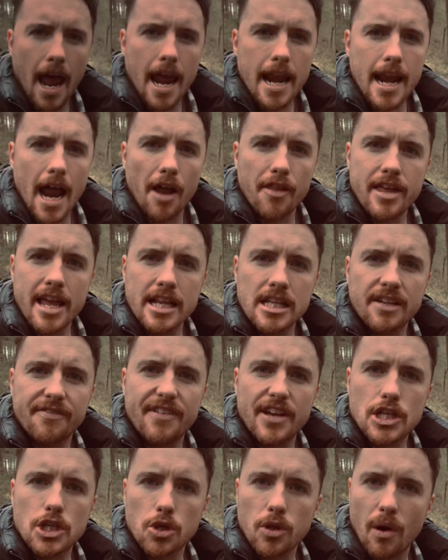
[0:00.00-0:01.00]
Now, the
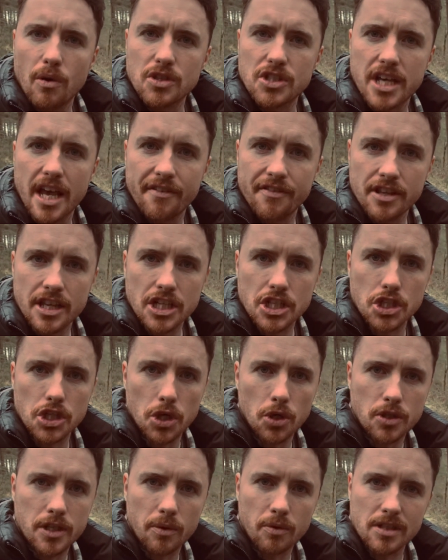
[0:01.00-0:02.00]
individual that was given this
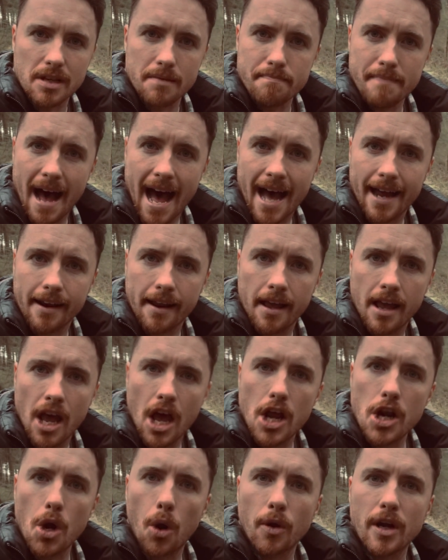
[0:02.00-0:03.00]
duty was a man
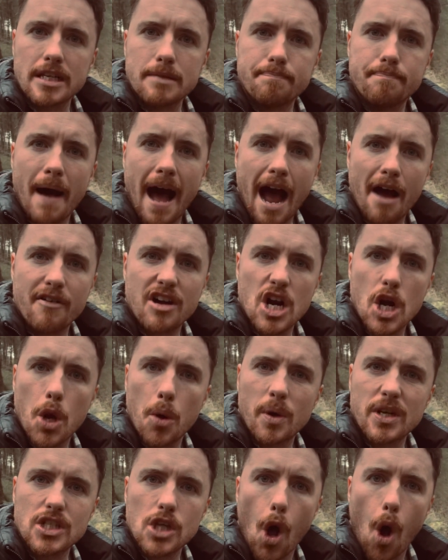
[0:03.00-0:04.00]
known as Baron
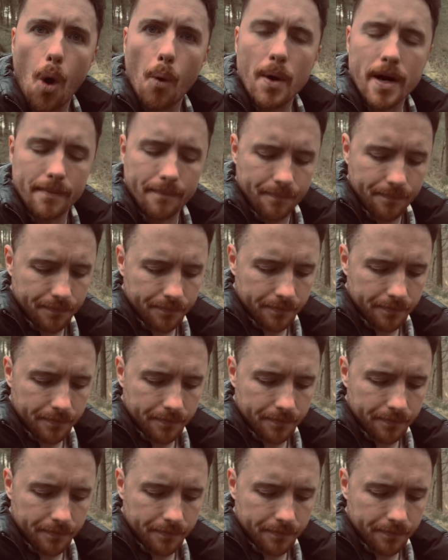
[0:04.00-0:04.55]
Lewis Owen.